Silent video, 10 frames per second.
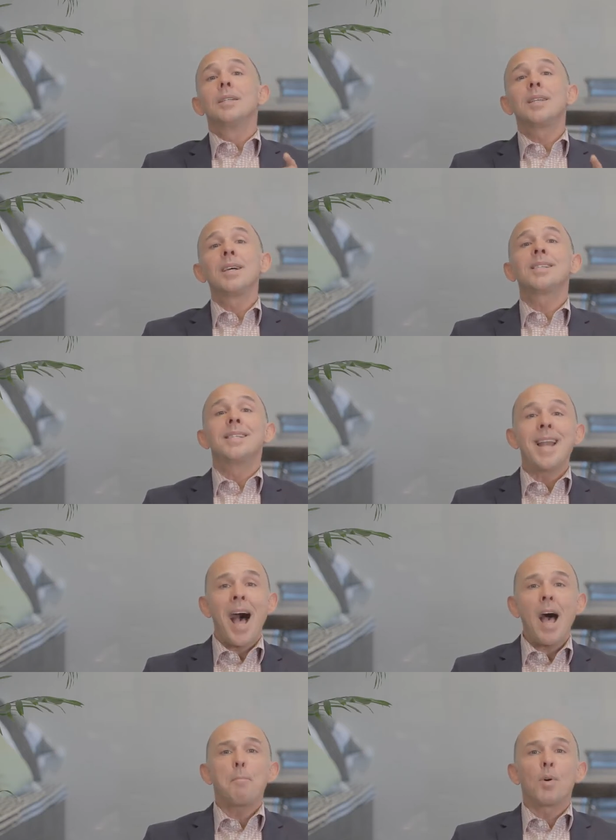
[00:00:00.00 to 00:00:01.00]
does
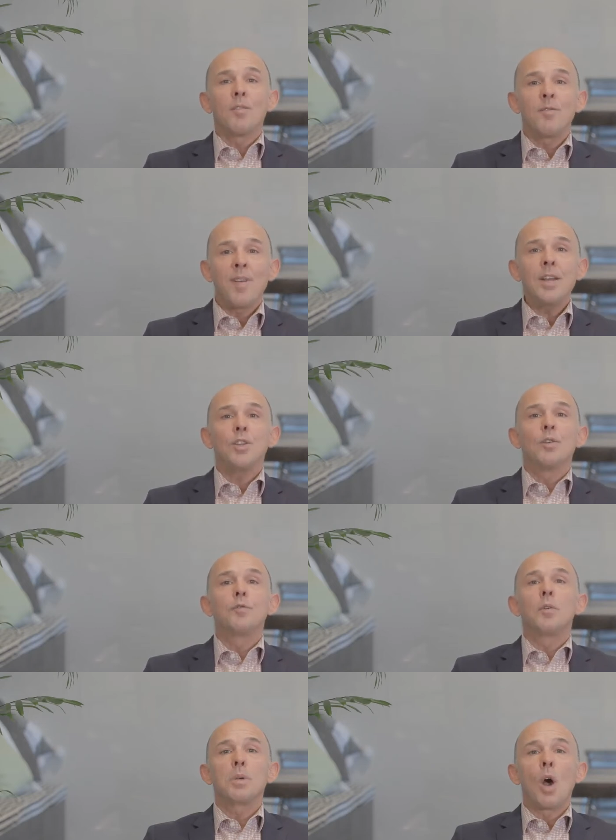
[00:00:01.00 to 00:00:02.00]
not prevent you
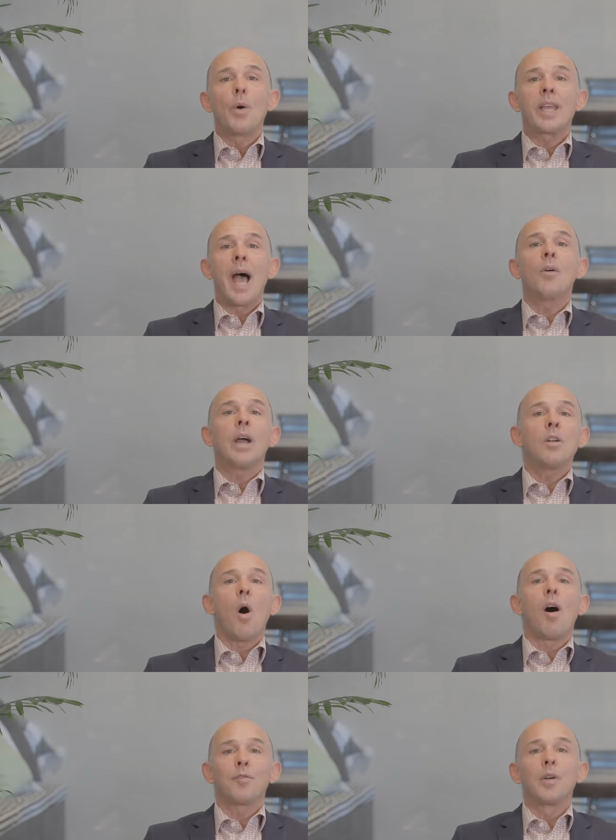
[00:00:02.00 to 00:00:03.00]
from going out and
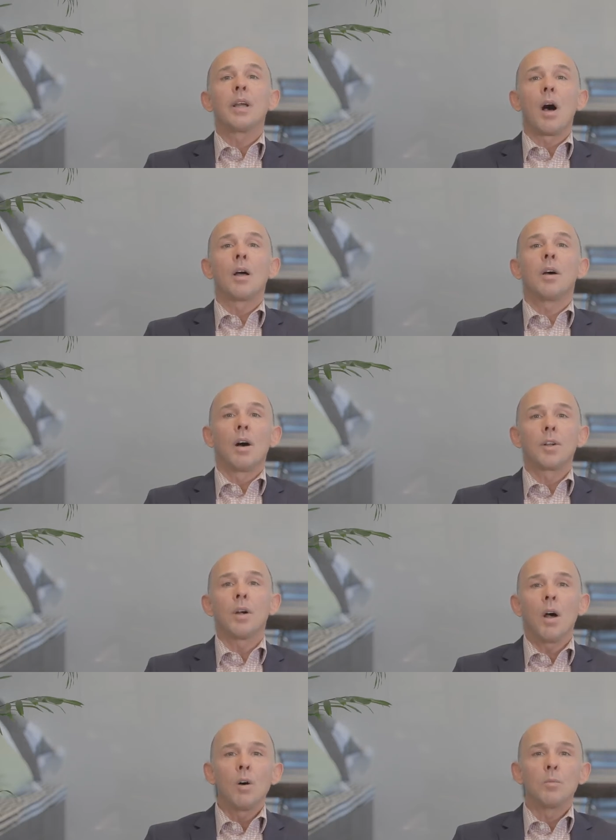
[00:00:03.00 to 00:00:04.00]
offering on other
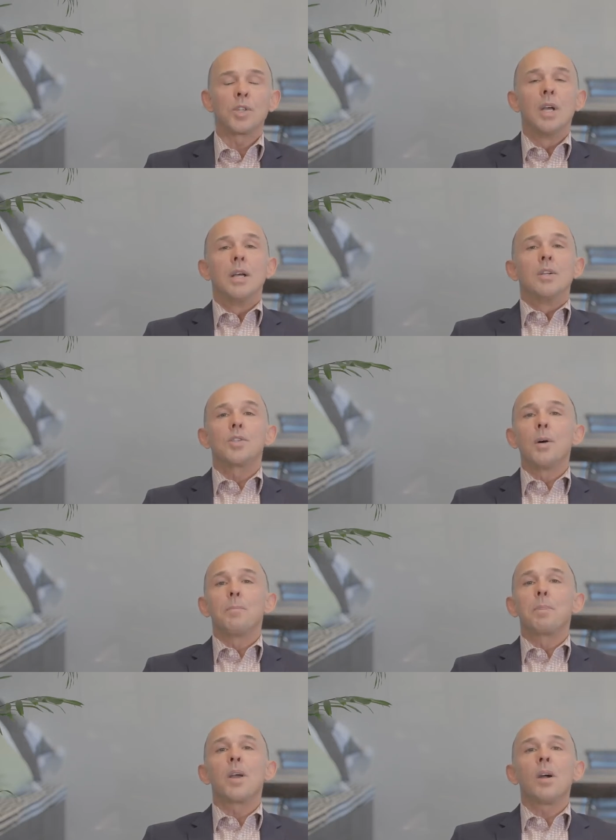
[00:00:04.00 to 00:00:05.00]
homes.
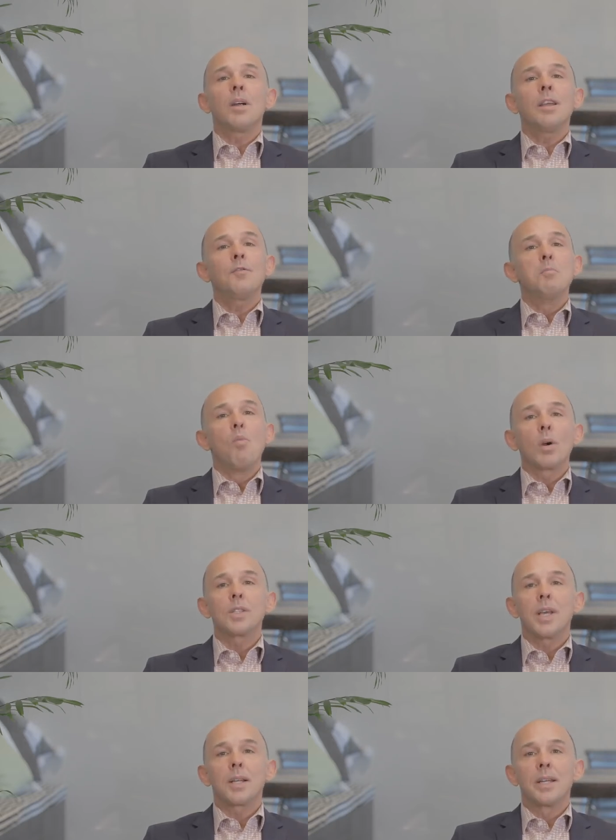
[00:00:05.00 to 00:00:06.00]
So there are even more
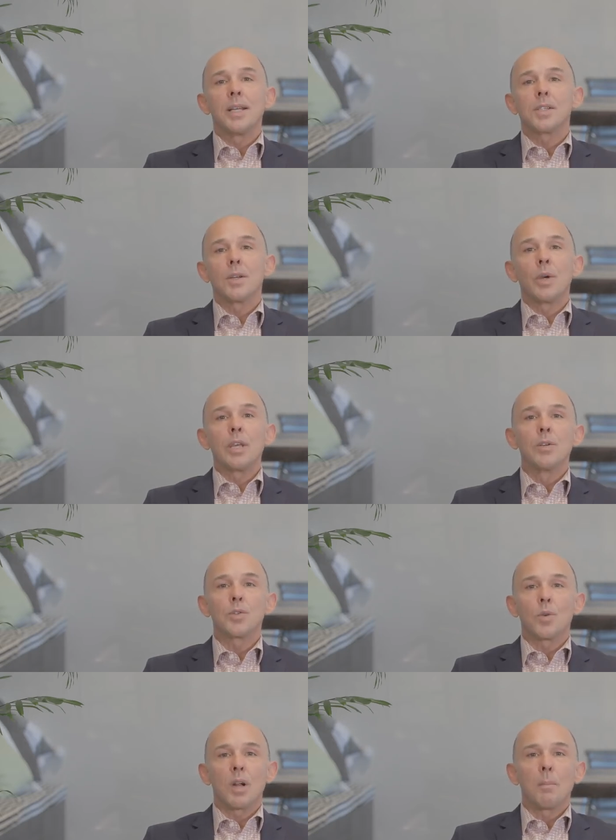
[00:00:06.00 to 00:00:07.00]
techniques that we
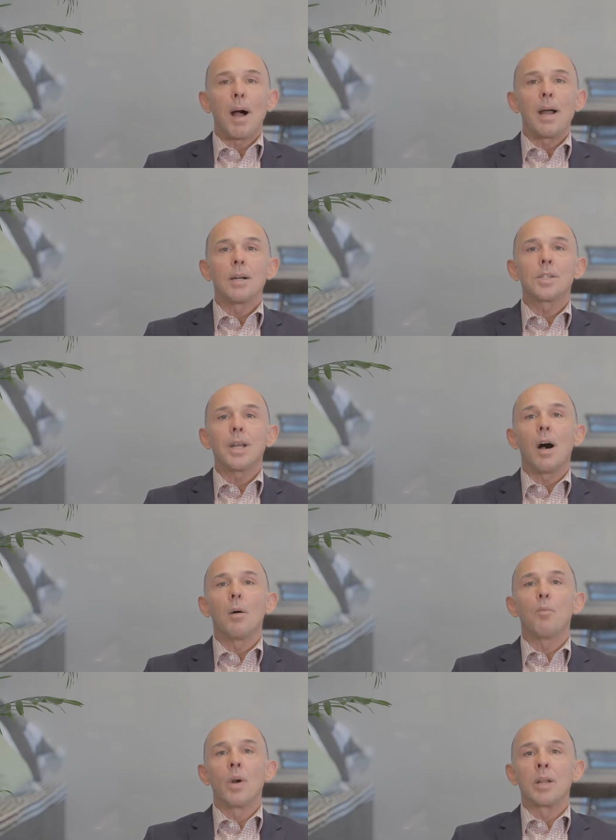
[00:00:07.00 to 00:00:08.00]
use with our buyers to
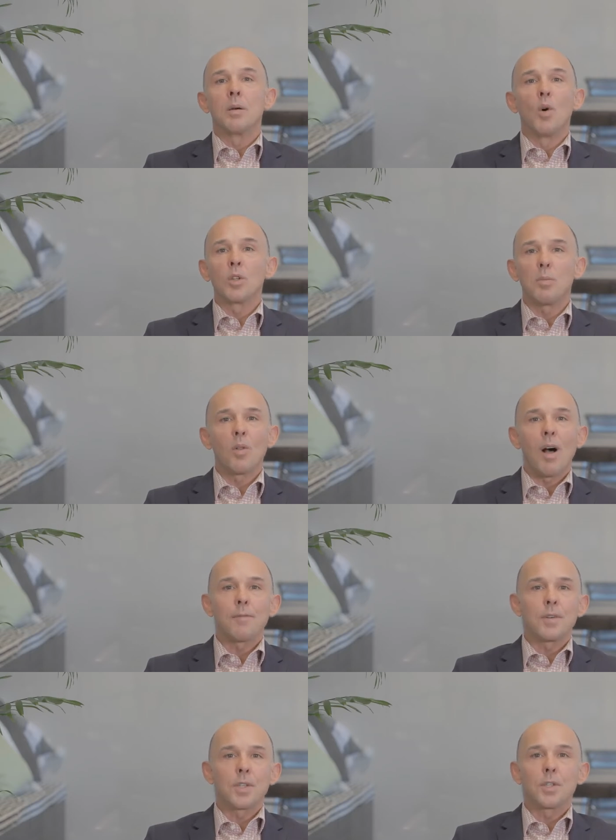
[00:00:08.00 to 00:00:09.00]
help when in a multiple
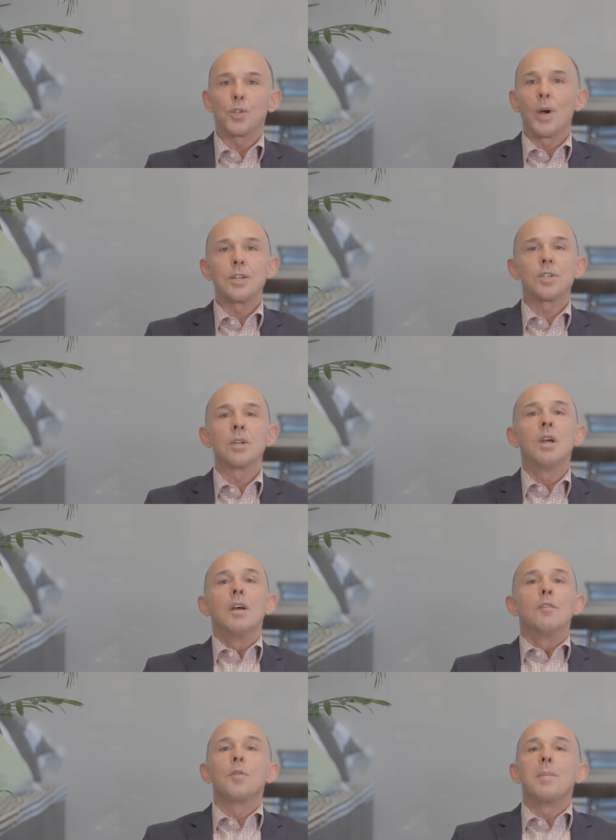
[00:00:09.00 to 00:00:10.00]
offer situation.
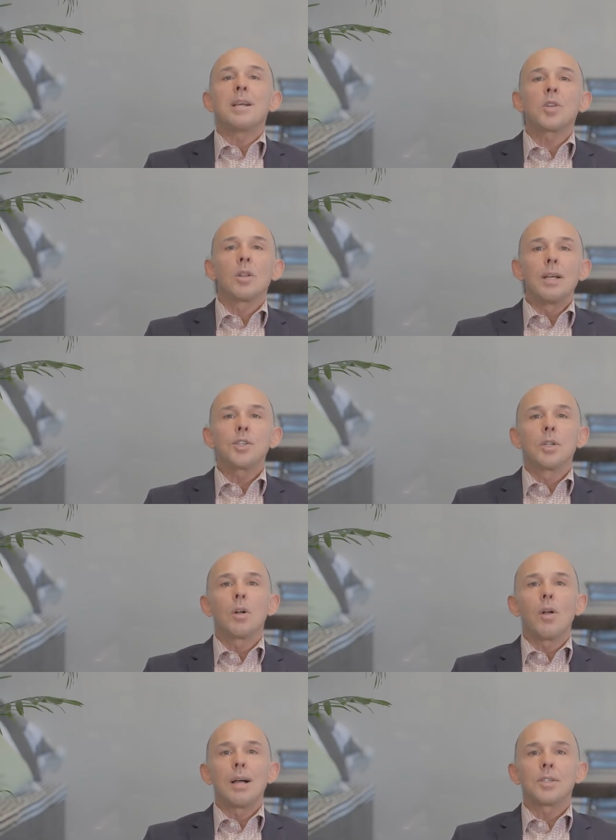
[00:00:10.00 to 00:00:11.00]
From escalation
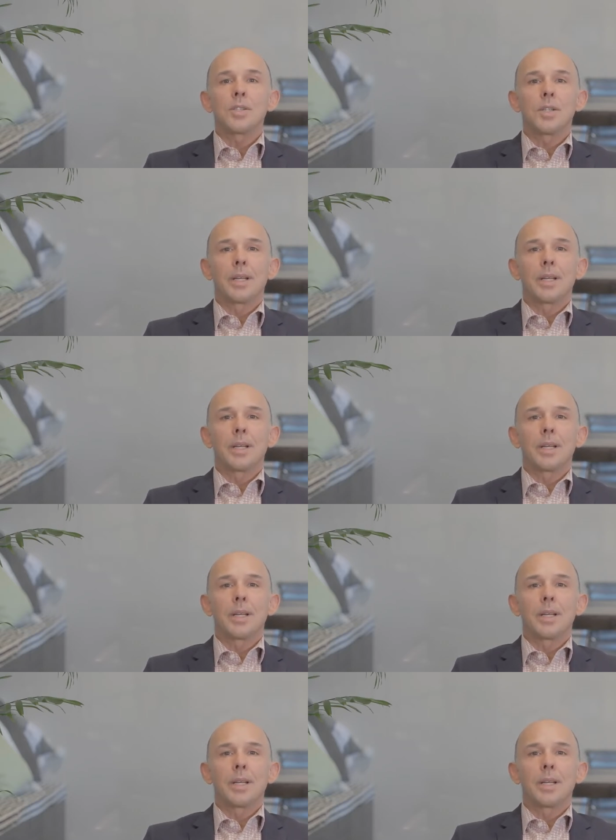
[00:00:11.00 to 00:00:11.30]
clauses to